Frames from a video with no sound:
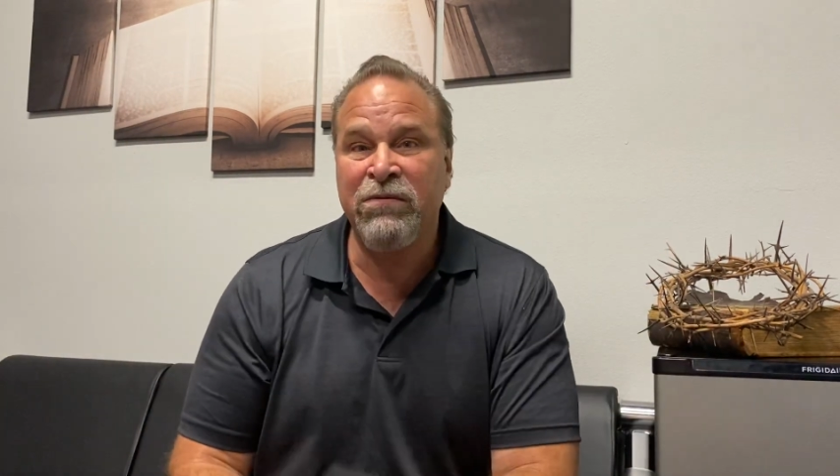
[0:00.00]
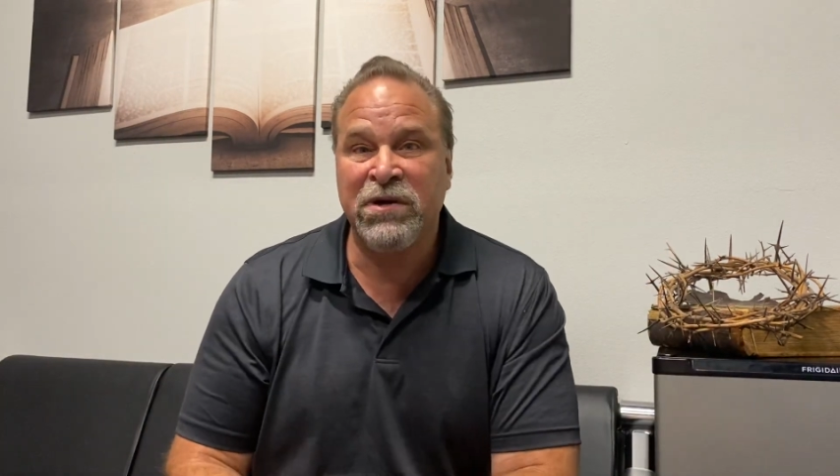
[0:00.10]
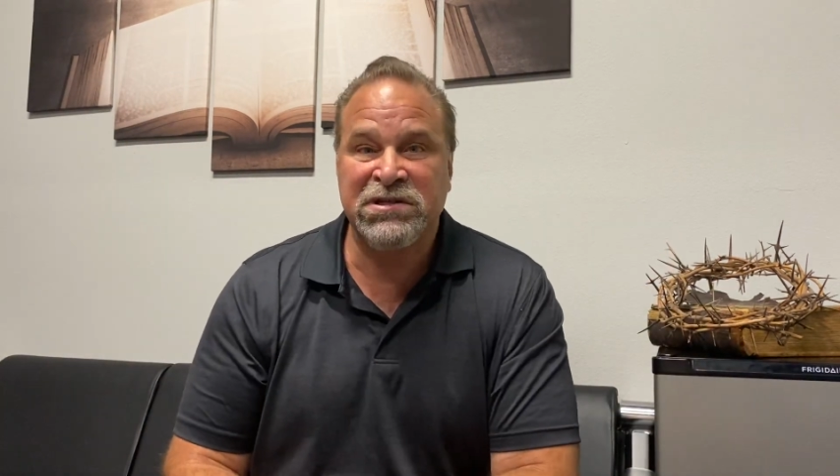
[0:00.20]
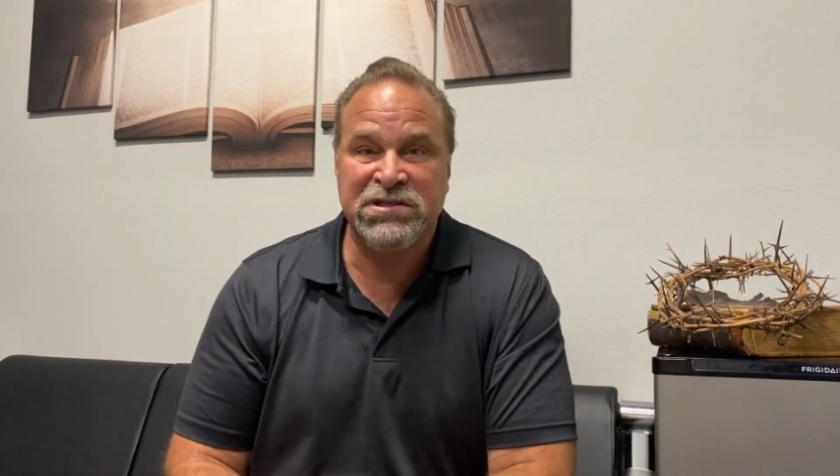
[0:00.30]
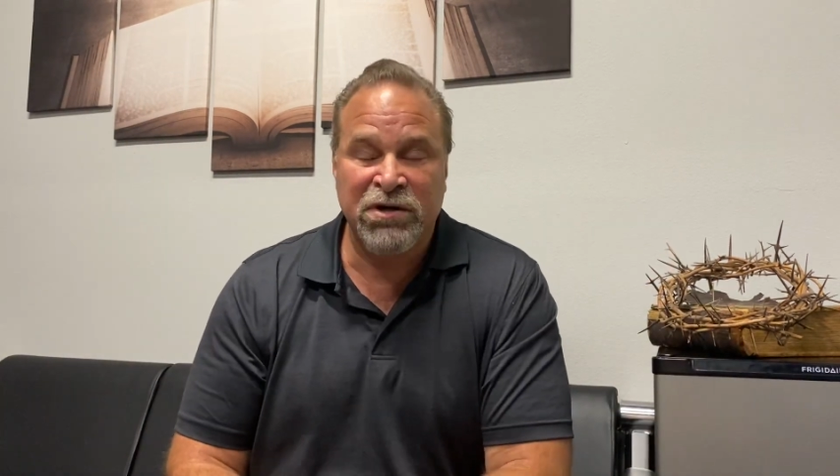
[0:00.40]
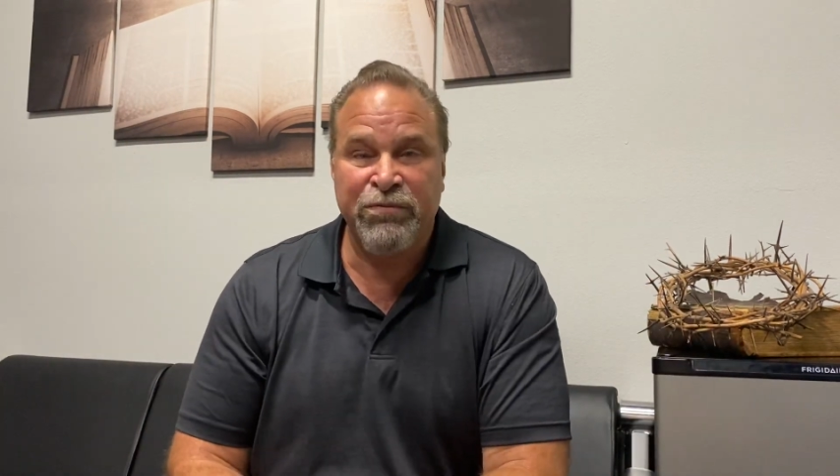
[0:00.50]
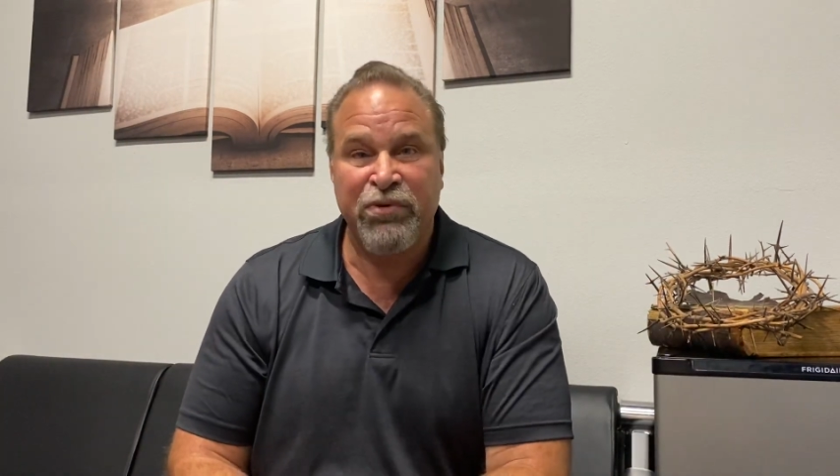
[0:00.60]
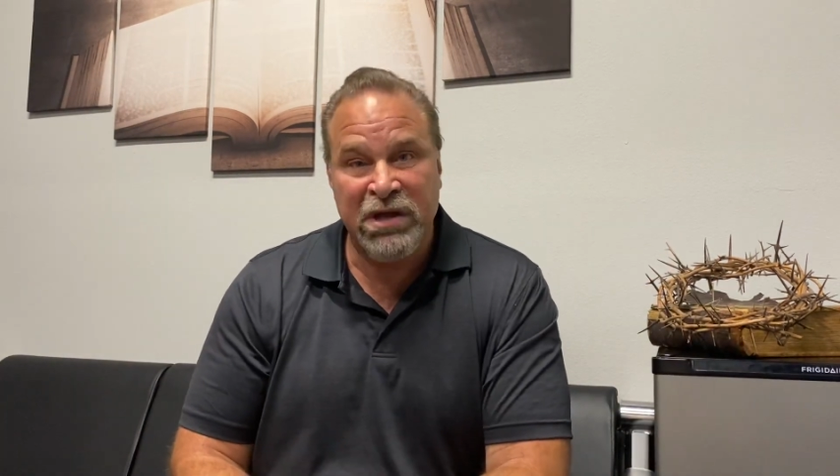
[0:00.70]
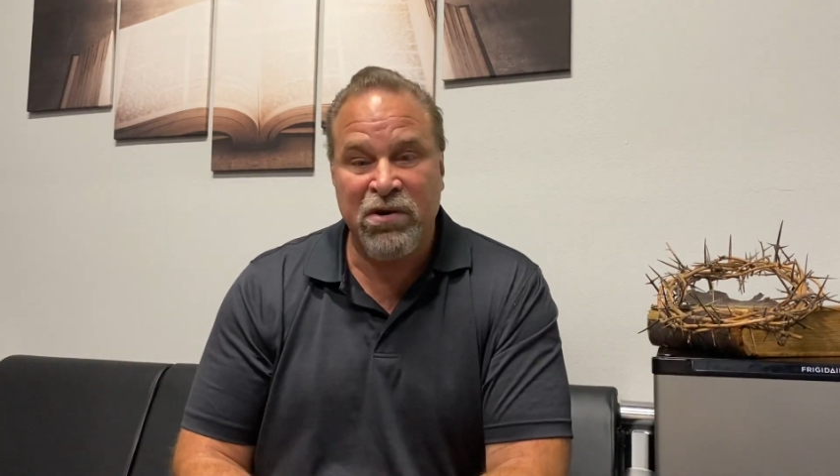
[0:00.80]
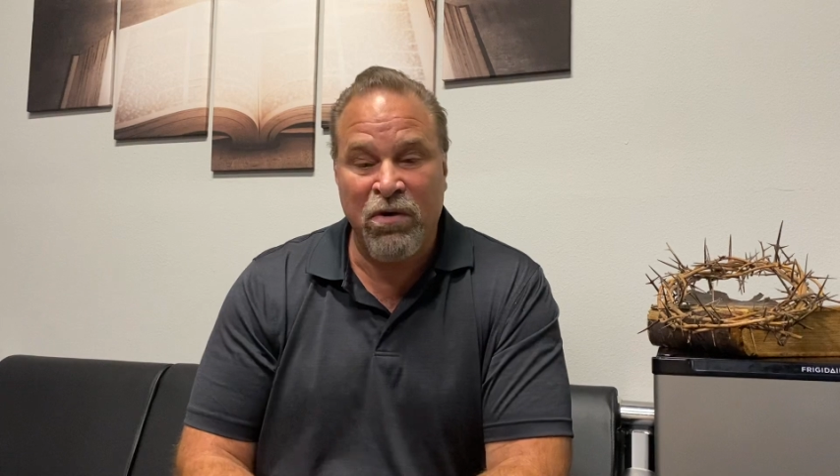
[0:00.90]
where it's still
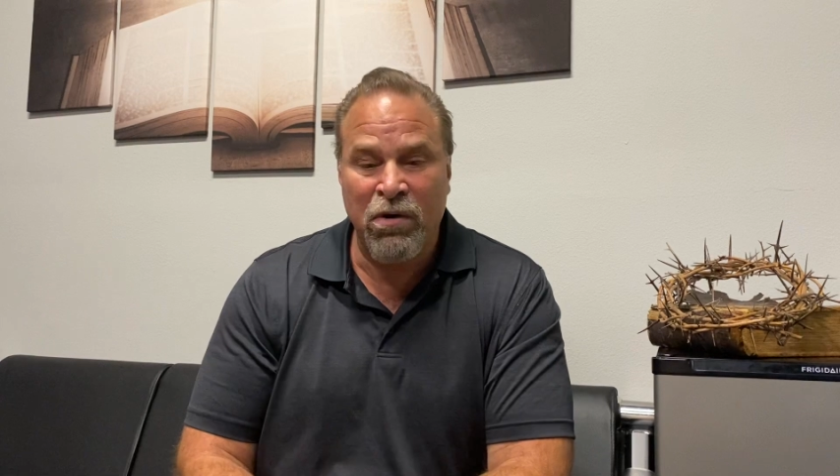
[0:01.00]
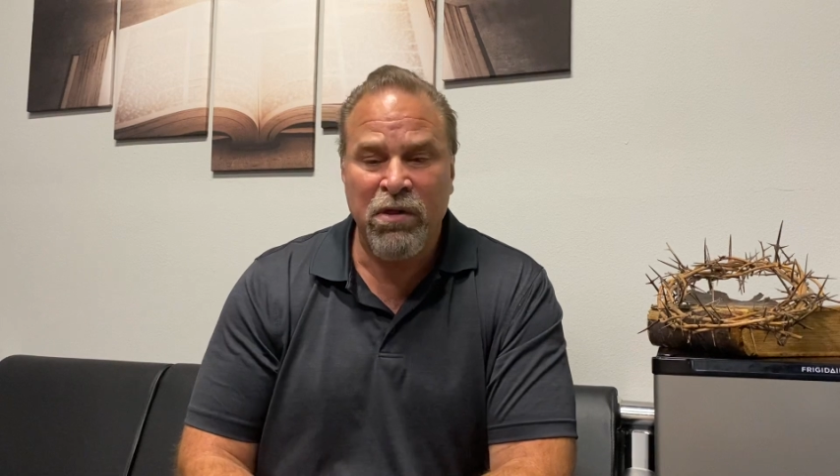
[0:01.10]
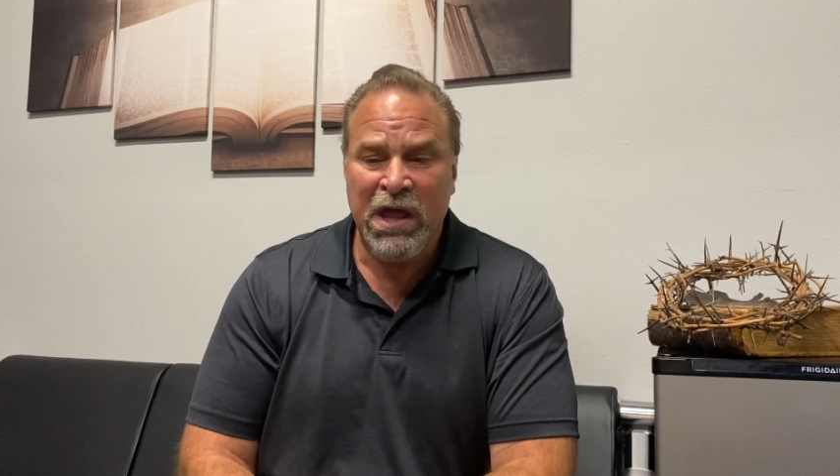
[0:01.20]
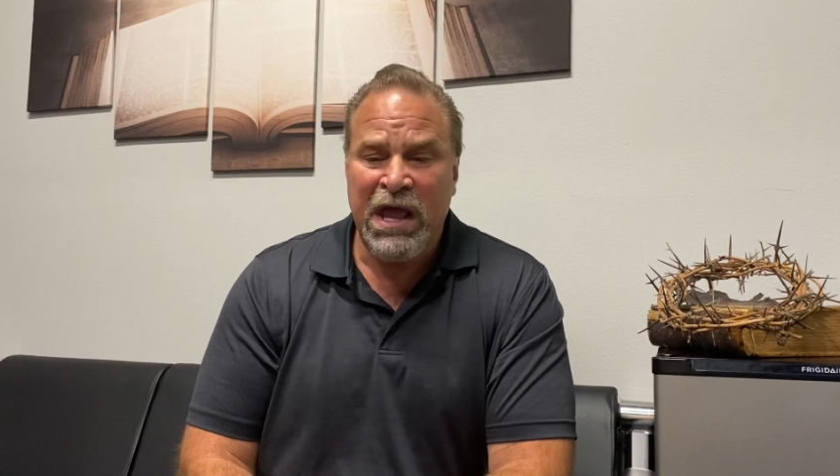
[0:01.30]
pretty cool.